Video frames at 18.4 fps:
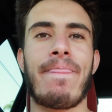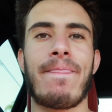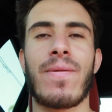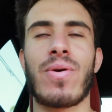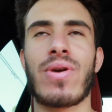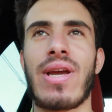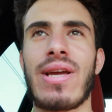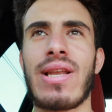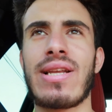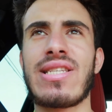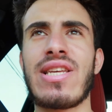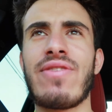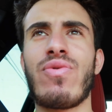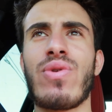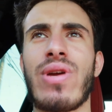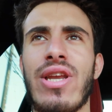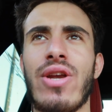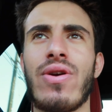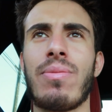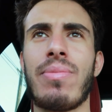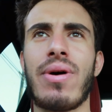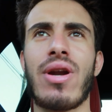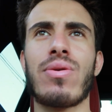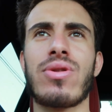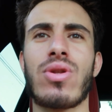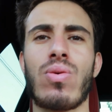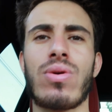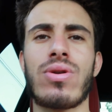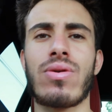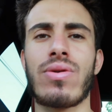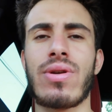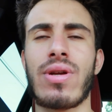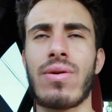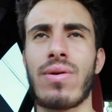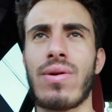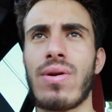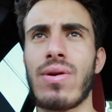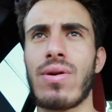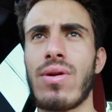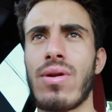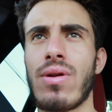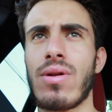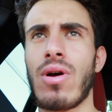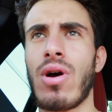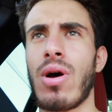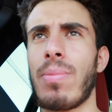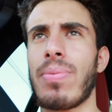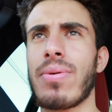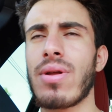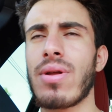Okay, let's see if we can hear it better with the window down. Up.